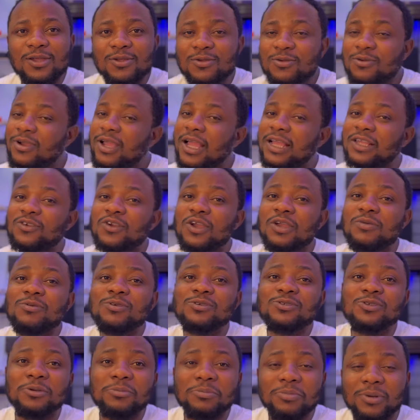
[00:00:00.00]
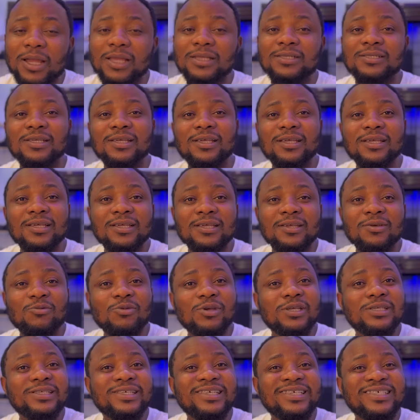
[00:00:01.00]
You guys go even surprise, say,
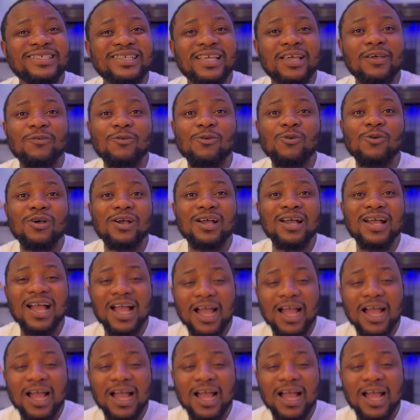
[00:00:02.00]
Whiskey said will